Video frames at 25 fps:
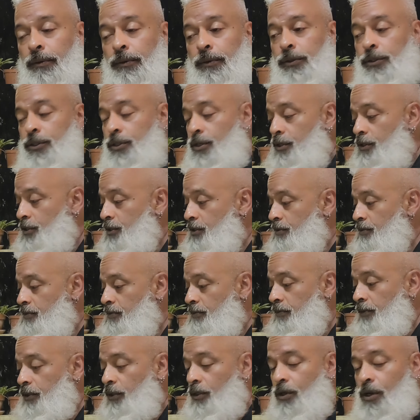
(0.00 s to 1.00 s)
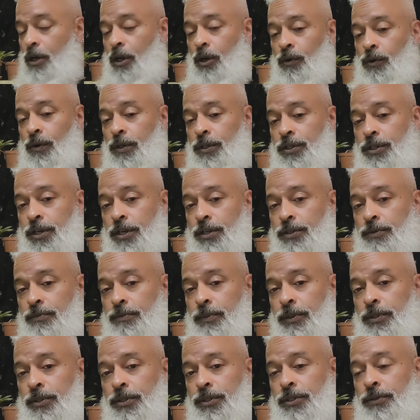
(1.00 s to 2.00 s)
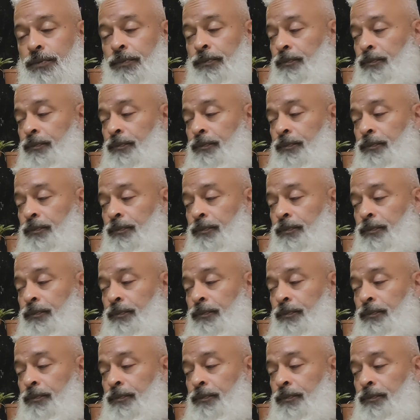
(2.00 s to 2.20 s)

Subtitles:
with just color adjustments.